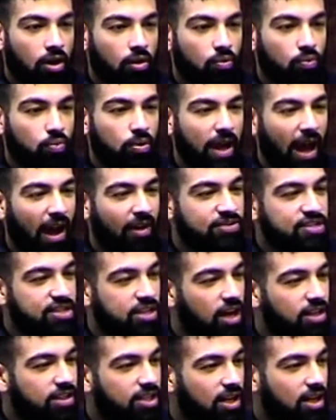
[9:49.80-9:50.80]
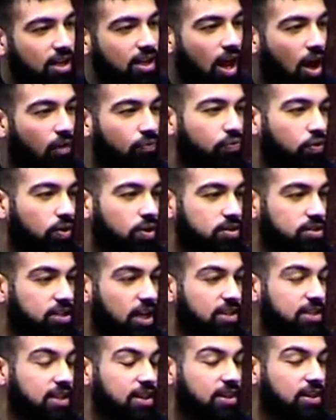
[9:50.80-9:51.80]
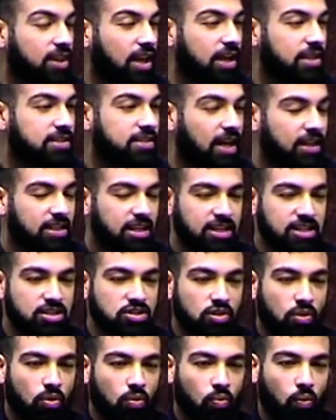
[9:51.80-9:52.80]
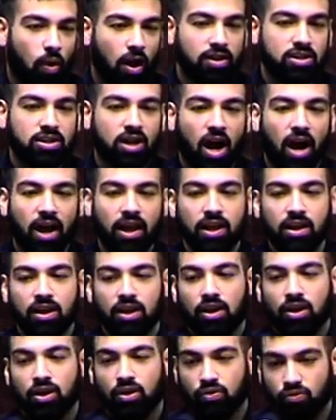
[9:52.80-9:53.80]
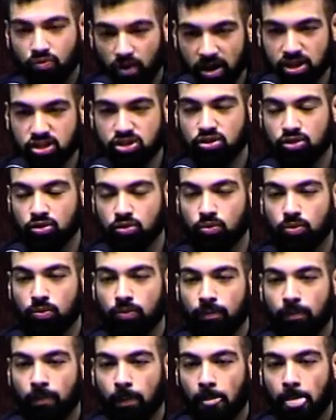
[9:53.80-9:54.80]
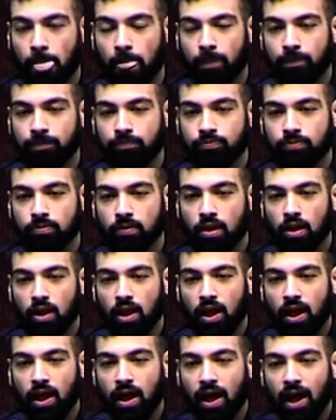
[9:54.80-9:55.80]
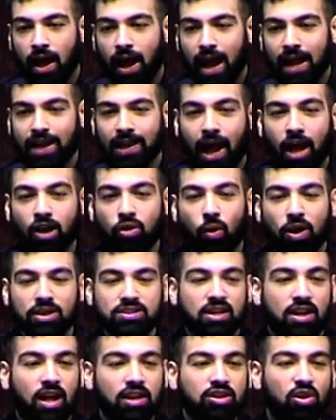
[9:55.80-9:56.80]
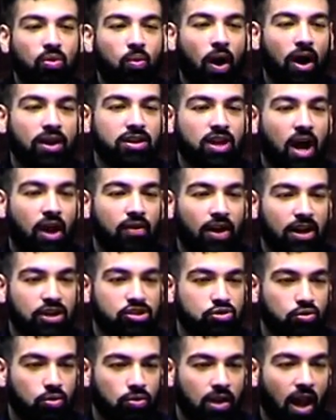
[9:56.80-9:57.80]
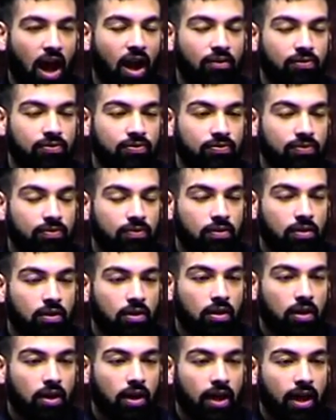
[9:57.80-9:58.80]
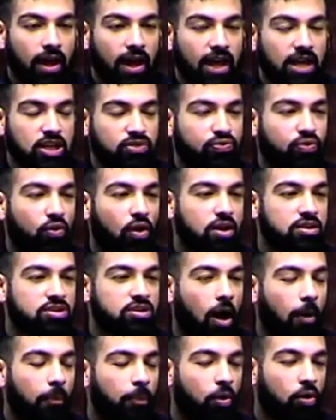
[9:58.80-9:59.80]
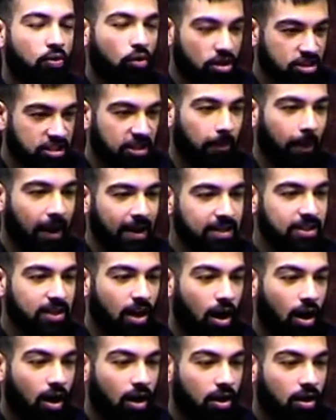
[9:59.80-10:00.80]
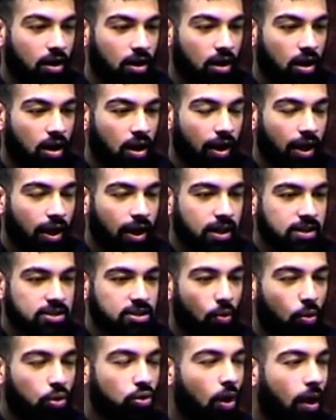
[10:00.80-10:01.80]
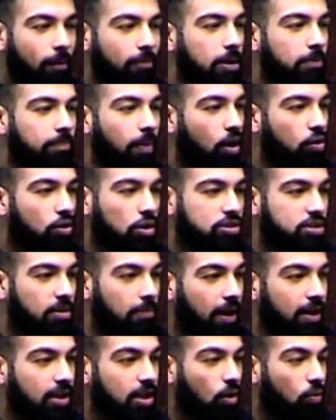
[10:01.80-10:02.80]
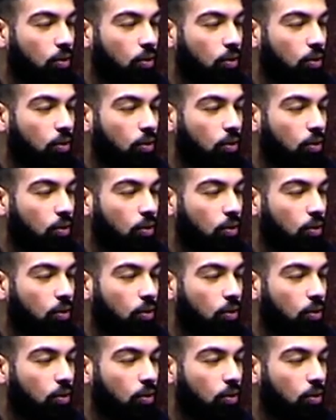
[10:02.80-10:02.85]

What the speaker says: We have certain love for certain things that is one directional. And likewise, another one directional love is, for example, rotomania. So what do I mean by rotomania?